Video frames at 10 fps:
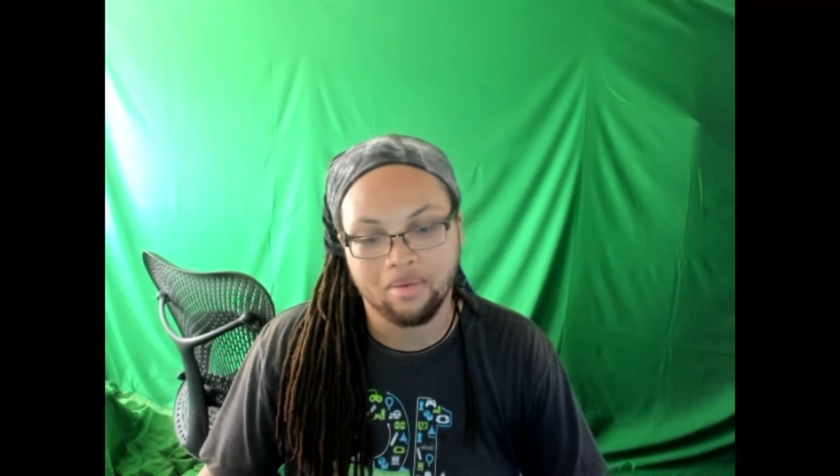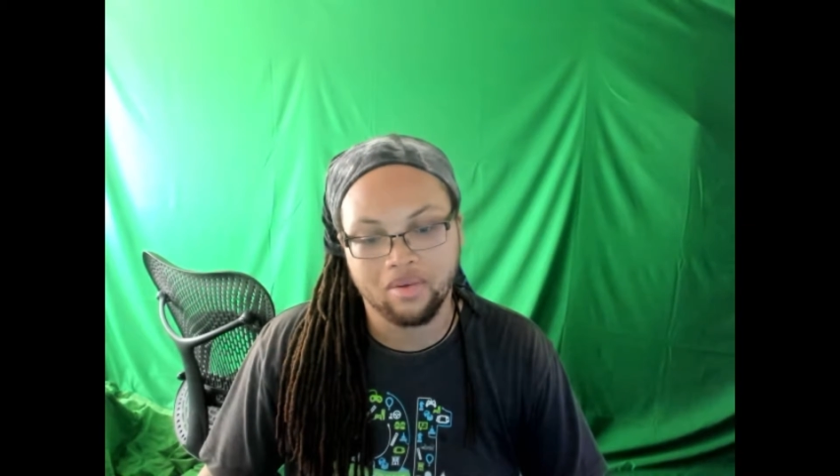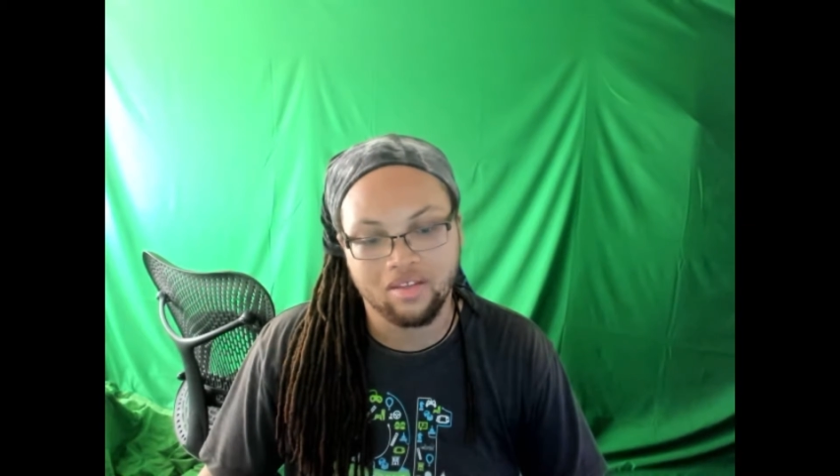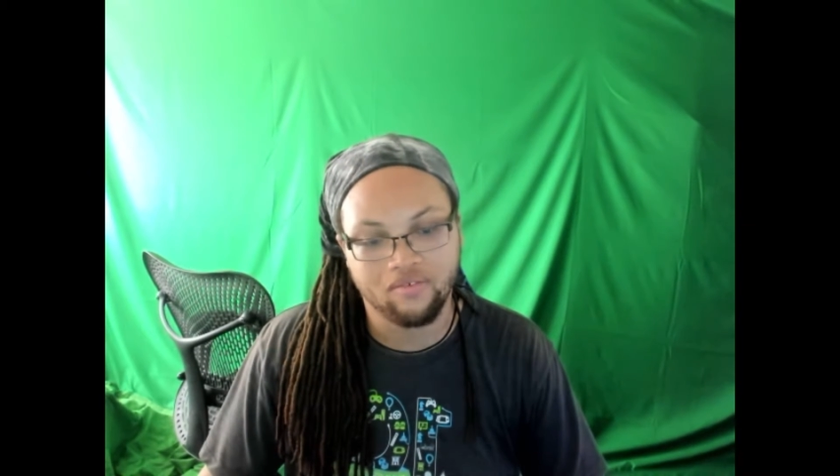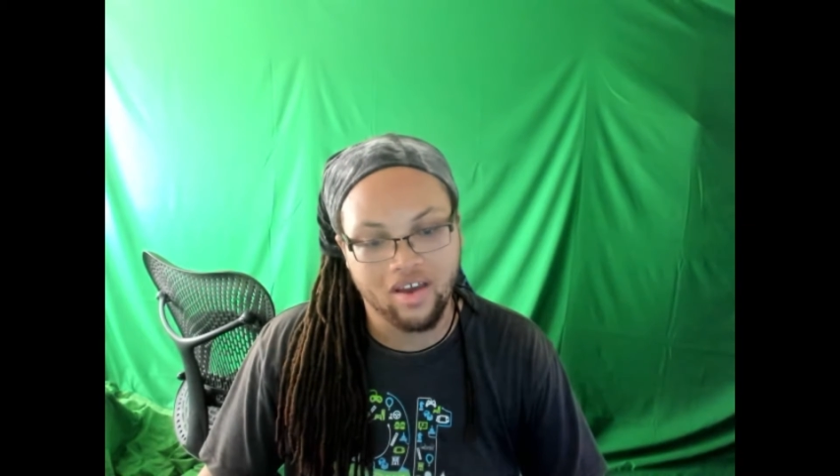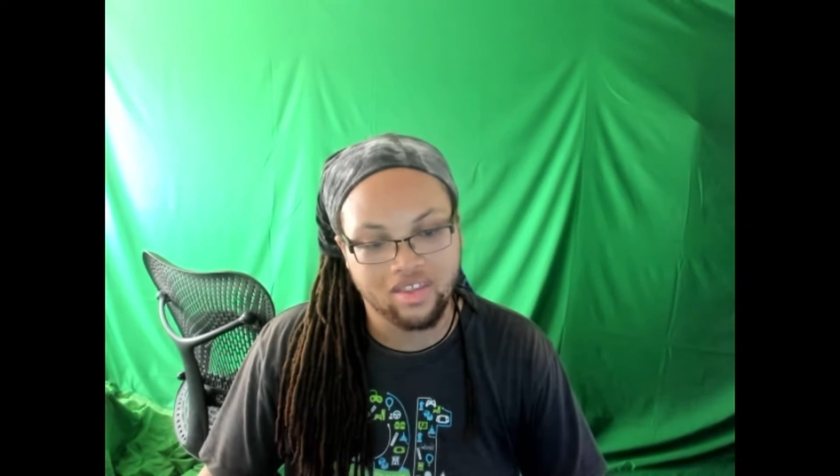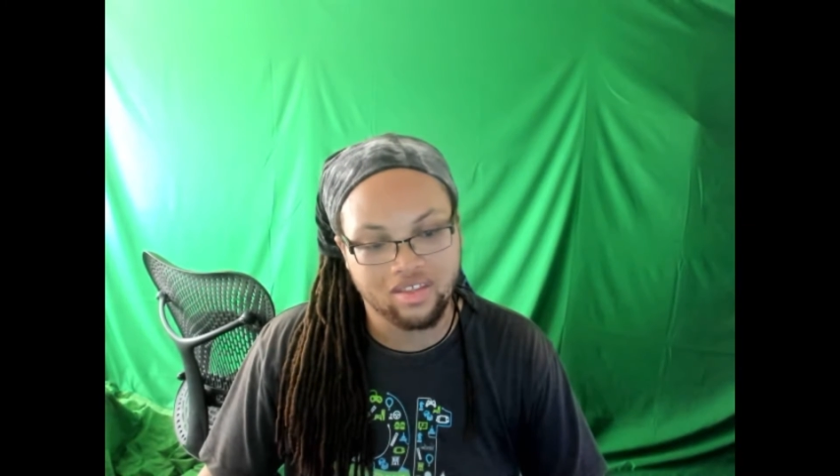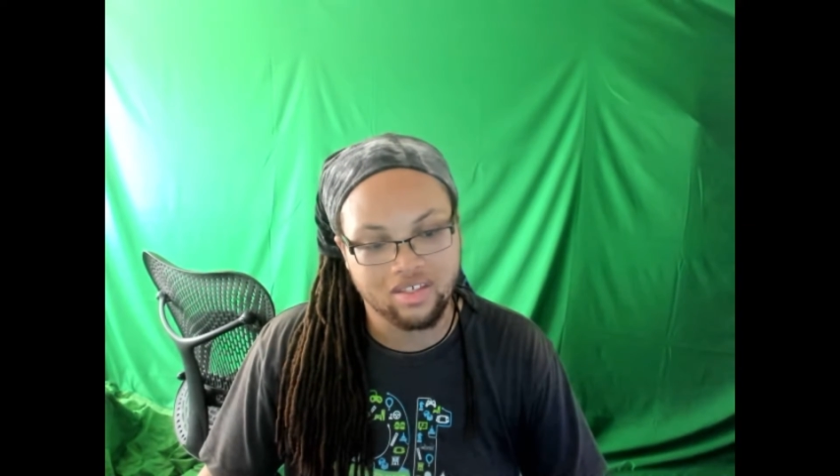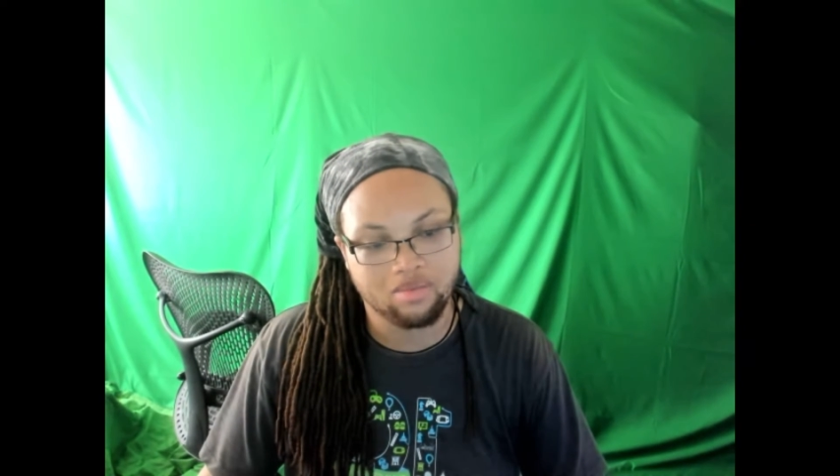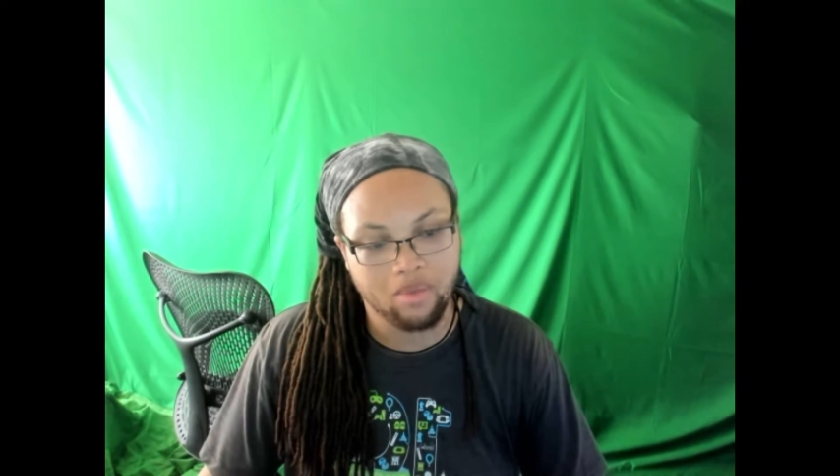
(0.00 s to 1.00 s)
But the fact that
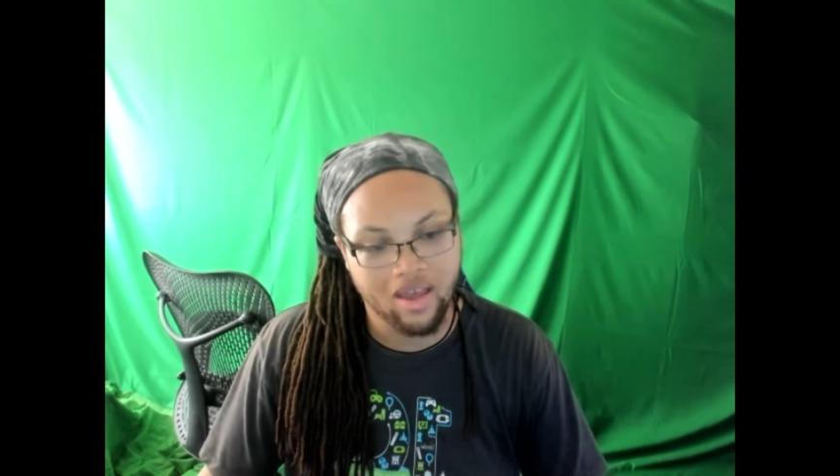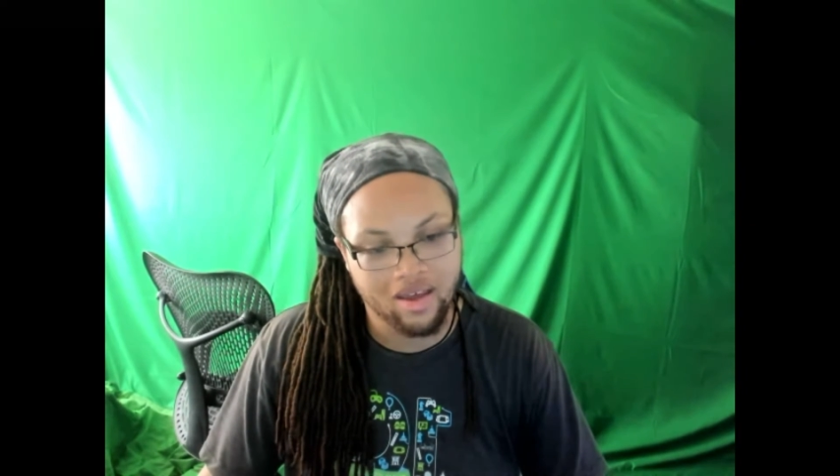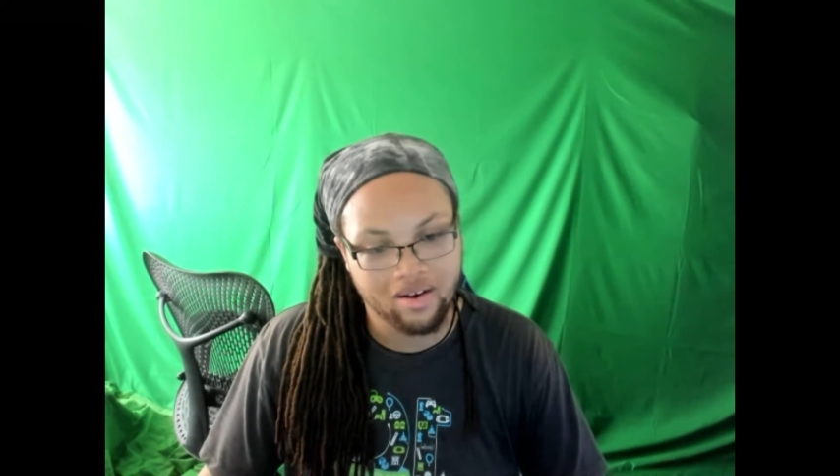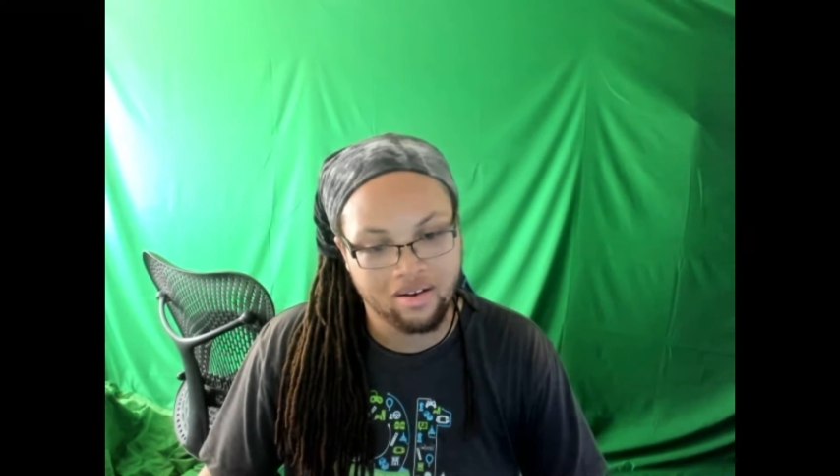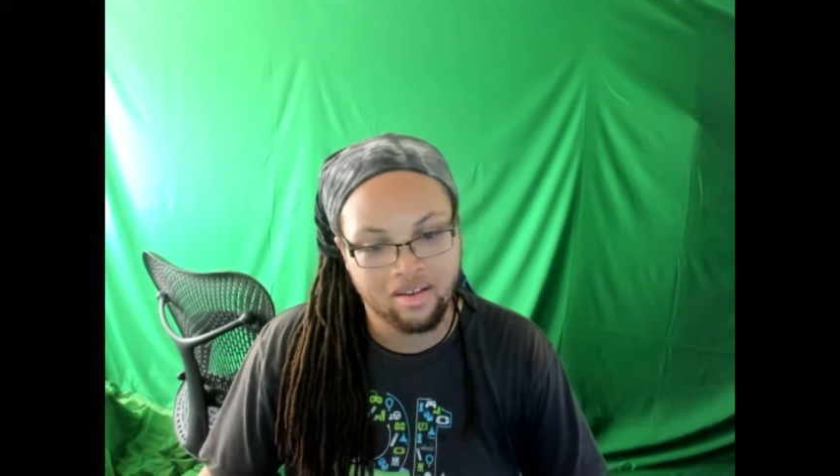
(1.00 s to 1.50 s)
this man